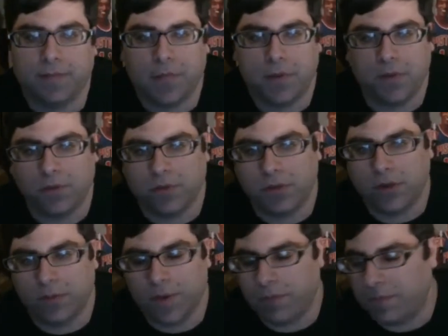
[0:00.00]
who I'm
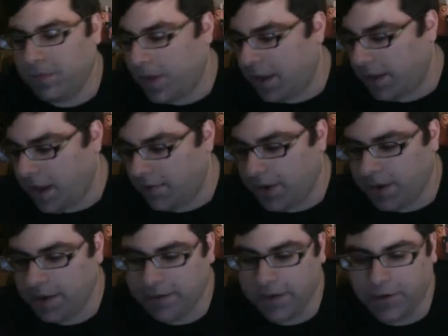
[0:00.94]
not
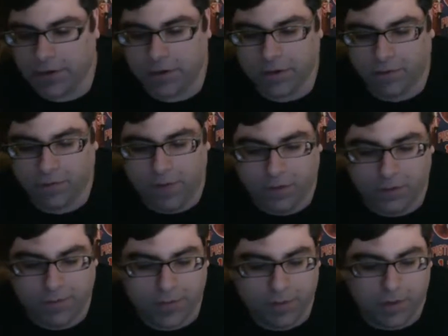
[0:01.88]
going to tell you to follow
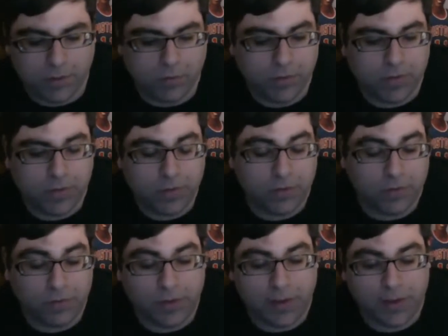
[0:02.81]
people on Twitter, so
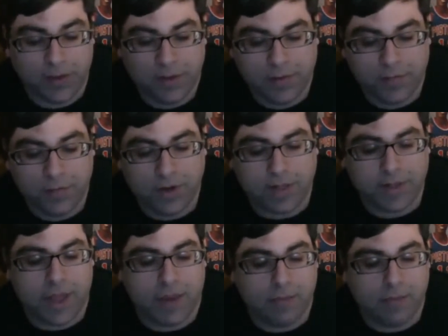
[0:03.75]
forget that.